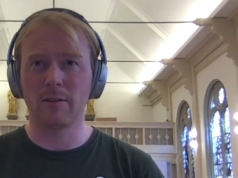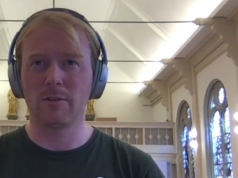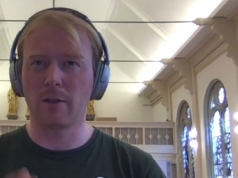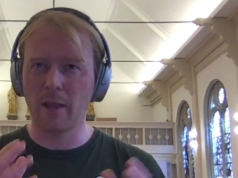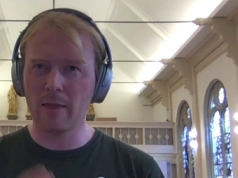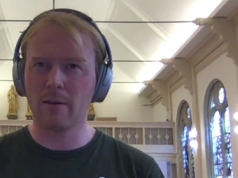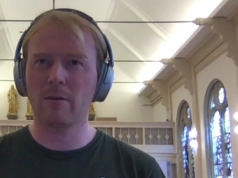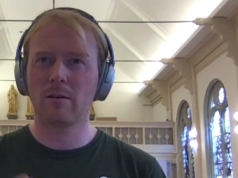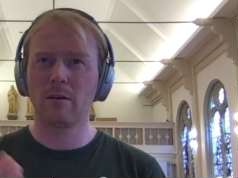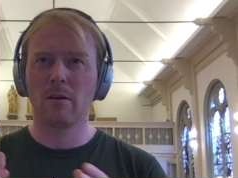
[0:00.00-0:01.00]
Together
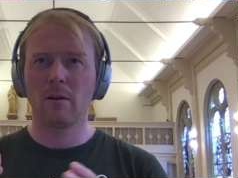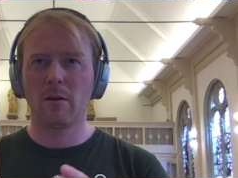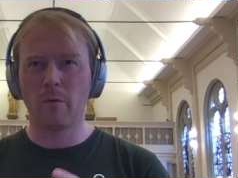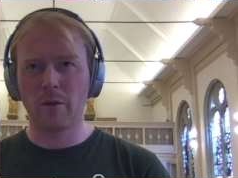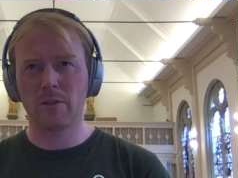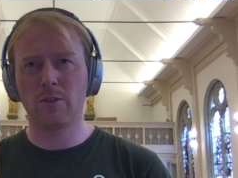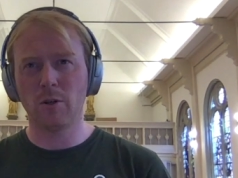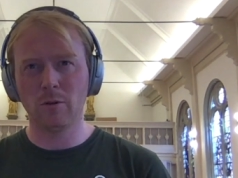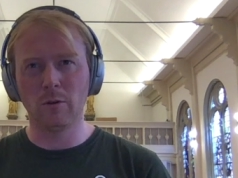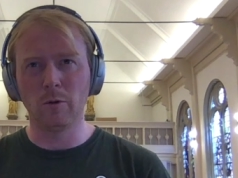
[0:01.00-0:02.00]
with John
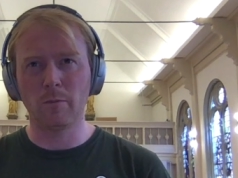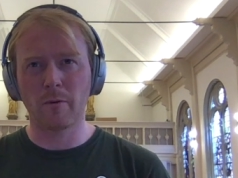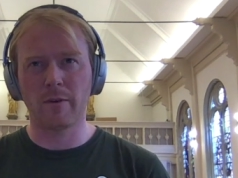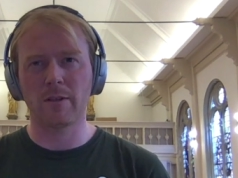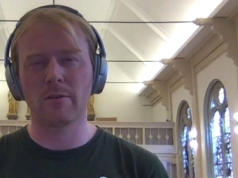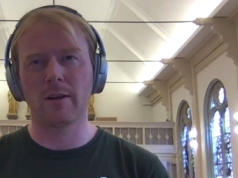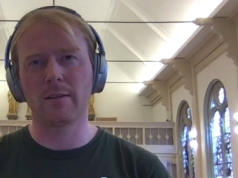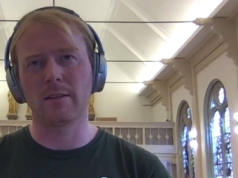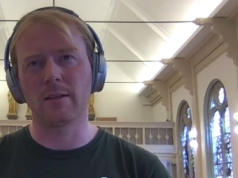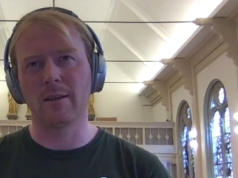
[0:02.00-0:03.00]
Liu, professor at
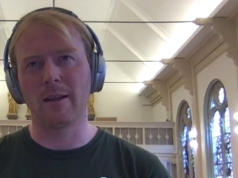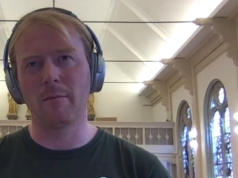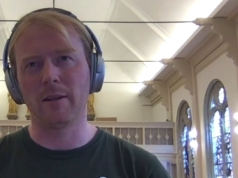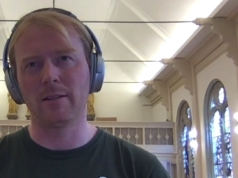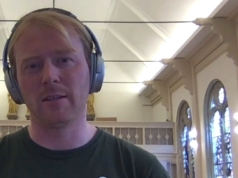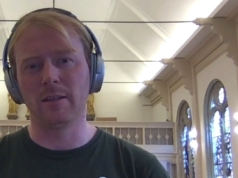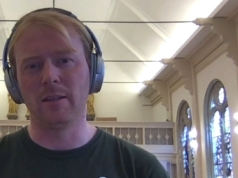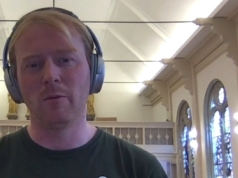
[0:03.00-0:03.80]
MIT,